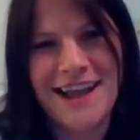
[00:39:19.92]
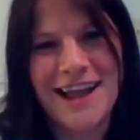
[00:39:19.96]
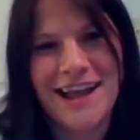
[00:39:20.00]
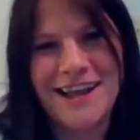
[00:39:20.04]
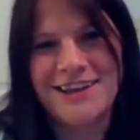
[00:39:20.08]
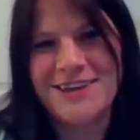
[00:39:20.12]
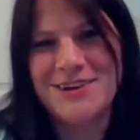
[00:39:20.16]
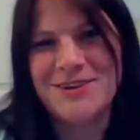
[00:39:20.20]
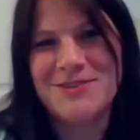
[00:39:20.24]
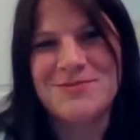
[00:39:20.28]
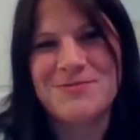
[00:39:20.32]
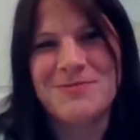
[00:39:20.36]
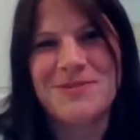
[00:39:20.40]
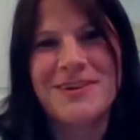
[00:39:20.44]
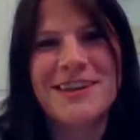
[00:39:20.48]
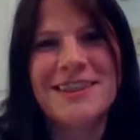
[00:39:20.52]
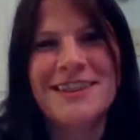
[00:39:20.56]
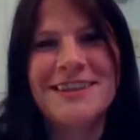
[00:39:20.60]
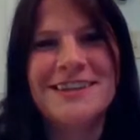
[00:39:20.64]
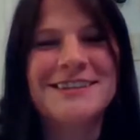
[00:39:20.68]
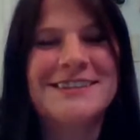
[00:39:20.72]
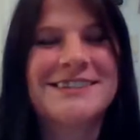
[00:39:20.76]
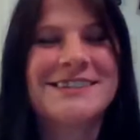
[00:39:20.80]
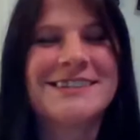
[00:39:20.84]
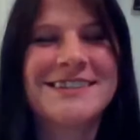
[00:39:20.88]
like I couldn't
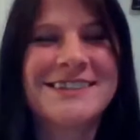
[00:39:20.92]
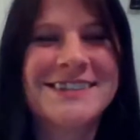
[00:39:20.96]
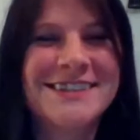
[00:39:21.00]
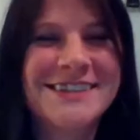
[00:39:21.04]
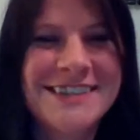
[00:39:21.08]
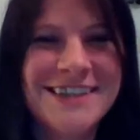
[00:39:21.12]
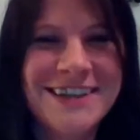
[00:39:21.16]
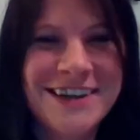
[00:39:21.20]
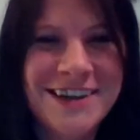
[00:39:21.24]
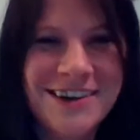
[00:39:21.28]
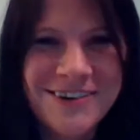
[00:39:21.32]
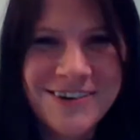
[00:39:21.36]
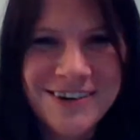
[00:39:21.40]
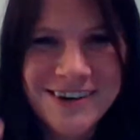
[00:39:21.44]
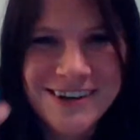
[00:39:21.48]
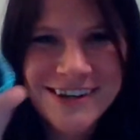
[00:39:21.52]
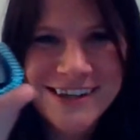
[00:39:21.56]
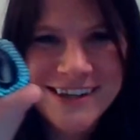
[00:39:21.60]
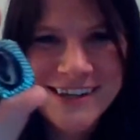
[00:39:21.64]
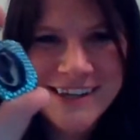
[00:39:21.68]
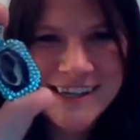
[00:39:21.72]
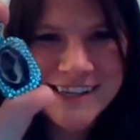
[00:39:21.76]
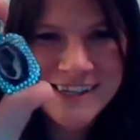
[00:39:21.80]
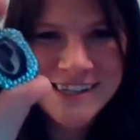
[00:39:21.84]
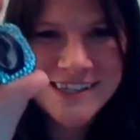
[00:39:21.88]
read this, you know,
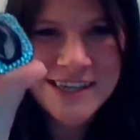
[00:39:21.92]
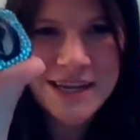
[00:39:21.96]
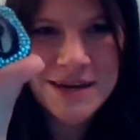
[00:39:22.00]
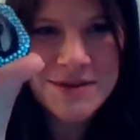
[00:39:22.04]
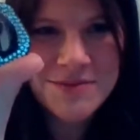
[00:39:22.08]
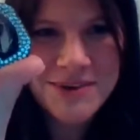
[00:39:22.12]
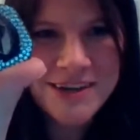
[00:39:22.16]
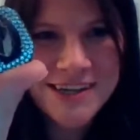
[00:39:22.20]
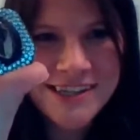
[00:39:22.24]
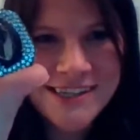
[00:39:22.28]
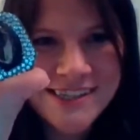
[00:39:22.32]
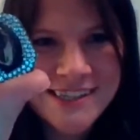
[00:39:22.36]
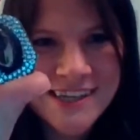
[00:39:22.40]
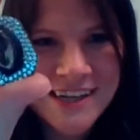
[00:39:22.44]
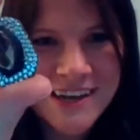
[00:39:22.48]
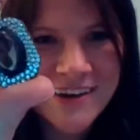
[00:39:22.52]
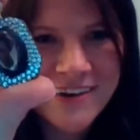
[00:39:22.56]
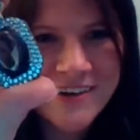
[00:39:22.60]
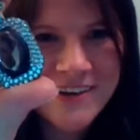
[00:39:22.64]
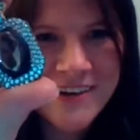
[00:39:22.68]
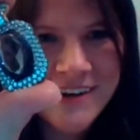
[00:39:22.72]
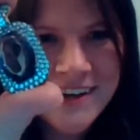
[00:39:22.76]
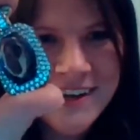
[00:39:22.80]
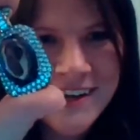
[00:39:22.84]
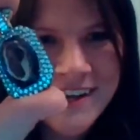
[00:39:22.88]
10 minutes
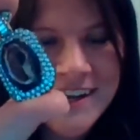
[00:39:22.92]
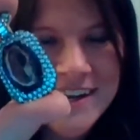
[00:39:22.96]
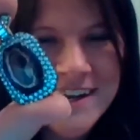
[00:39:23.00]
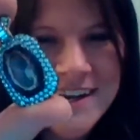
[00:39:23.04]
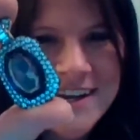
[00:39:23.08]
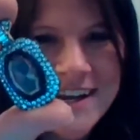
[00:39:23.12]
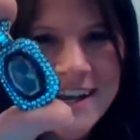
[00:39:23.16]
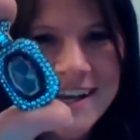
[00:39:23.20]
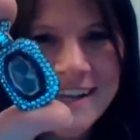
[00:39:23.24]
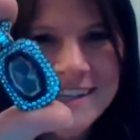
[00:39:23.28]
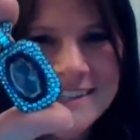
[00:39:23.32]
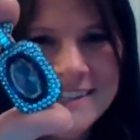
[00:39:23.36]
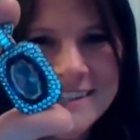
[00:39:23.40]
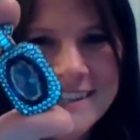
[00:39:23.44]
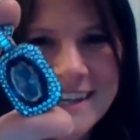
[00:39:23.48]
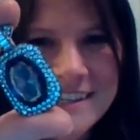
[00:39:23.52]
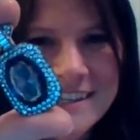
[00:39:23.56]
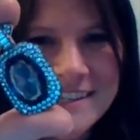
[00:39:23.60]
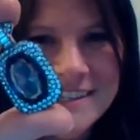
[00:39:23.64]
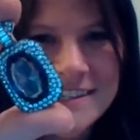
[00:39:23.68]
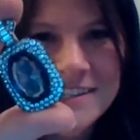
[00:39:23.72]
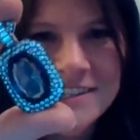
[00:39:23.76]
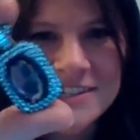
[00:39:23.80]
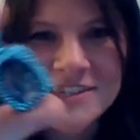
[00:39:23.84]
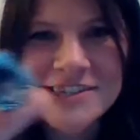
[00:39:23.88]
ago. It
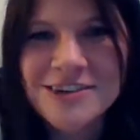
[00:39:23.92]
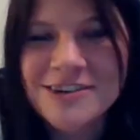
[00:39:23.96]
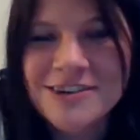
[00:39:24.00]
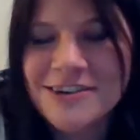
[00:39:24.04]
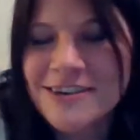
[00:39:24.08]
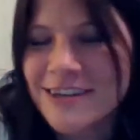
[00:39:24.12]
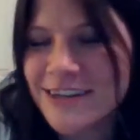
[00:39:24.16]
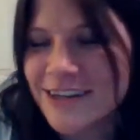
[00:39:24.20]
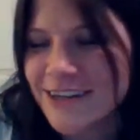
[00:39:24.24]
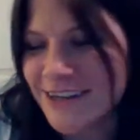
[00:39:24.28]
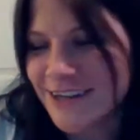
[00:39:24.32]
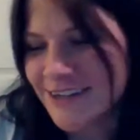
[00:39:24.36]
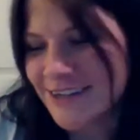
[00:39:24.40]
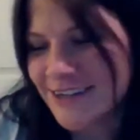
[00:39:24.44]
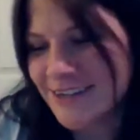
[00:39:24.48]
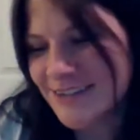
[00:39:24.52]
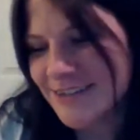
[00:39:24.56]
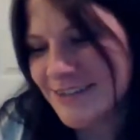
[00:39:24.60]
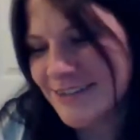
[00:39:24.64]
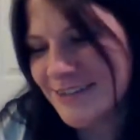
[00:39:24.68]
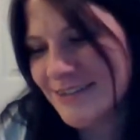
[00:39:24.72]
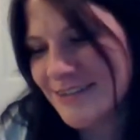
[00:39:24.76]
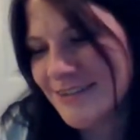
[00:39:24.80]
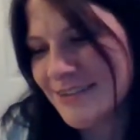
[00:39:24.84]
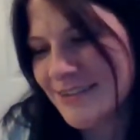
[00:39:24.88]
says Sterling.
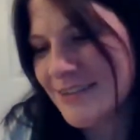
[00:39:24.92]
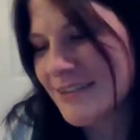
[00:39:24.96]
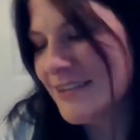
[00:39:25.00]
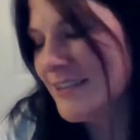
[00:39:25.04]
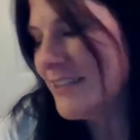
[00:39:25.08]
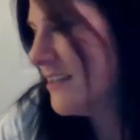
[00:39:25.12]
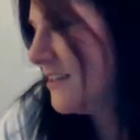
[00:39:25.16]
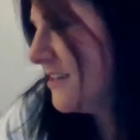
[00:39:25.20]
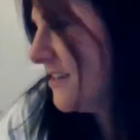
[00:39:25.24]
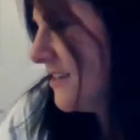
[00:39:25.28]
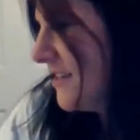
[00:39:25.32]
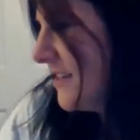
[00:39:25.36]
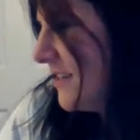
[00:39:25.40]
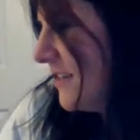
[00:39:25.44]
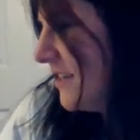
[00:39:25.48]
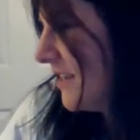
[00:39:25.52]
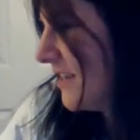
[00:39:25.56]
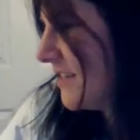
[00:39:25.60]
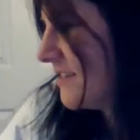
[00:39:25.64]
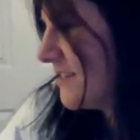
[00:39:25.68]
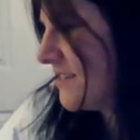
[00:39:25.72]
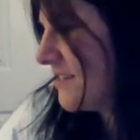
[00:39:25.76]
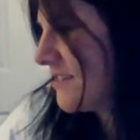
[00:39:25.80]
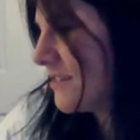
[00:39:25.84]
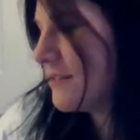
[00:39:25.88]

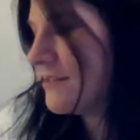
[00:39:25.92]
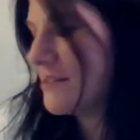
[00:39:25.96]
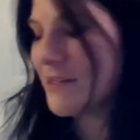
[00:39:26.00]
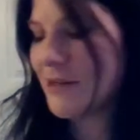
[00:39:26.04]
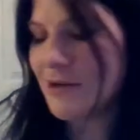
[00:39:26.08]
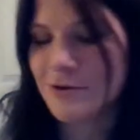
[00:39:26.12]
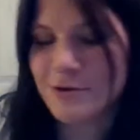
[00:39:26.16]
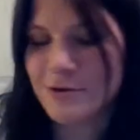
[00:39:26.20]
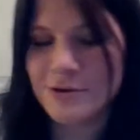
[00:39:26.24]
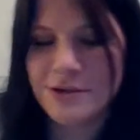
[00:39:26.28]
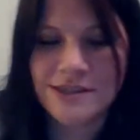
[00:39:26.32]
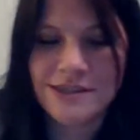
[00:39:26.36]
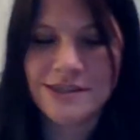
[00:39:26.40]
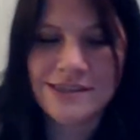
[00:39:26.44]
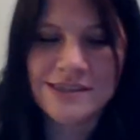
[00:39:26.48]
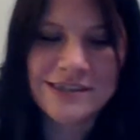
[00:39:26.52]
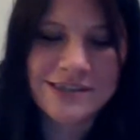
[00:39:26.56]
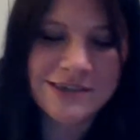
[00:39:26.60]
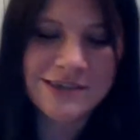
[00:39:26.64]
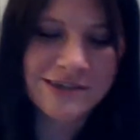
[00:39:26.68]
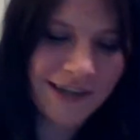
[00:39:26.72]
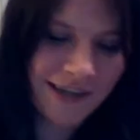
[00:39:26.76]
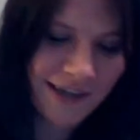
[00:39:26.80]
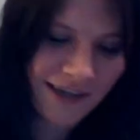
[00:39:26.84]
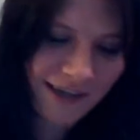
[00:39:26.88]
It says Otis
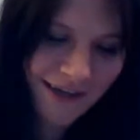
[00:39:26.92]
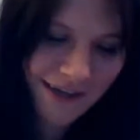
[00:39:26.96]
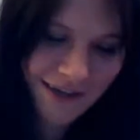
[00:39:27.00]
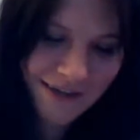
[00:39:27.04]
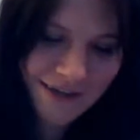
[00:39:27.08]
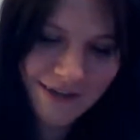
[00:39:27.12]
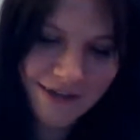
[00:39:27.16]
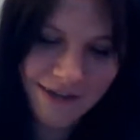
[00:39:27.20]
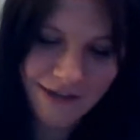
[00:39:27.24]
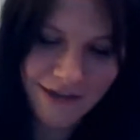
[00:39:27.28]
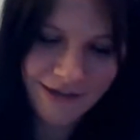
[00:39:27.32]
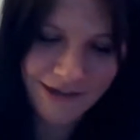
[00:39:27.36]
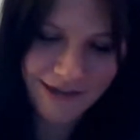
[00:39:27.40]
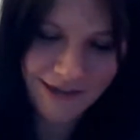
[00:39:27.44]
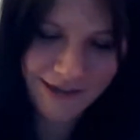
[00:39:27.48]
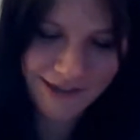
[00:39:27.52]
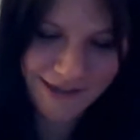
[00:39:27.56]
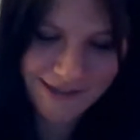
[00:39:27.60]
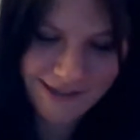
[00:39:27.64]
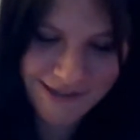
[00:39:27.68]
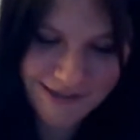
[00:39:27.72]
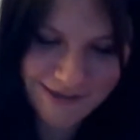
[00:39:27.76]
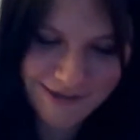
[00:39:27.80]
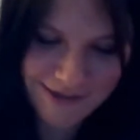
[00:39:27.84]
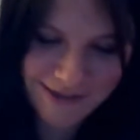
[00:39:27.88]
Sterling. All right,
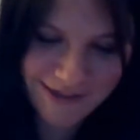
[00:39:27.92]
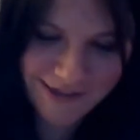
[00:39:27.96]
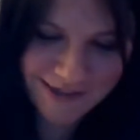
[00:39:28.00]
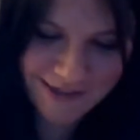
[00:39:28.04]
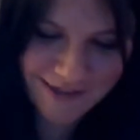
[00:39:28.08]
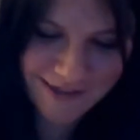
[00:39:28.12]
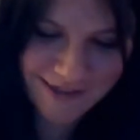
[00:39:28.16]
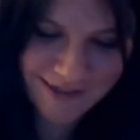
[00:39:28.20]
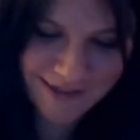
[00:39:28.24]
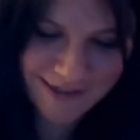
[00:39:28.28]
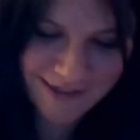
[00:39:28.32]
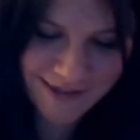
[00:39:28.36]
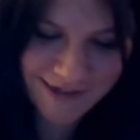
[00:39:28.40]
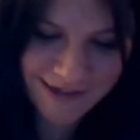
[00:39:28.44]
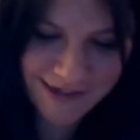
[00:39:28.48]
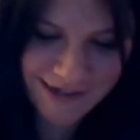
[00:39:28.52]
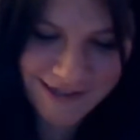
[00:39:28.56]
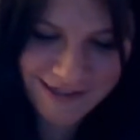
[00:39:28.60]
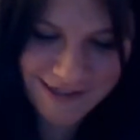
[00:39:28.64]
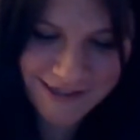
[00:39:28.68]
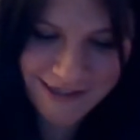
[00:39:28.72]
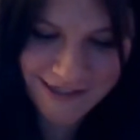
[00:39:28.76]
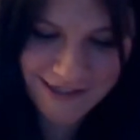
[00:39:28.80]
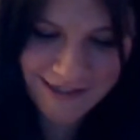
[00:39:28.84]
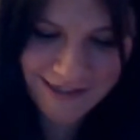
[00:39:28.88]
let's do the, the
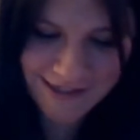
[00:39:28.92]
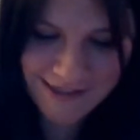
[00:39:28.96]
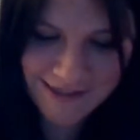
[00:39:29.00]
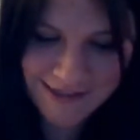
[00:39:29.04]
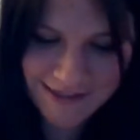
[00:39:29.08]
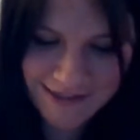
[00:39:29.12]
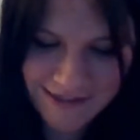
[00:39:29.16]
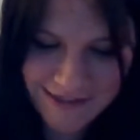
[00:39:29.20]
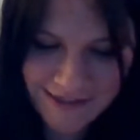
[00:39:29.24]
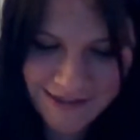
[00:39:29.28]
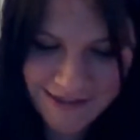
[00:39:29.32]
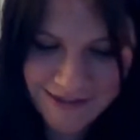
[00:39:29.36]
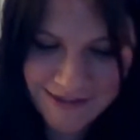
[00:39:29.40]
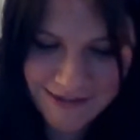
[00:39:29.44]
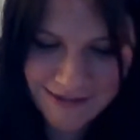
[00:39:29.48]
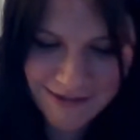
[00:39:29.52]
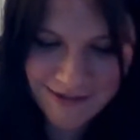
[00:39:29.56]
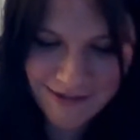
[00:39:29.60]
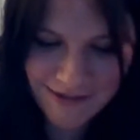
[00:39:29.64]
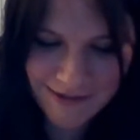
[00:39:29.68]
scratch test.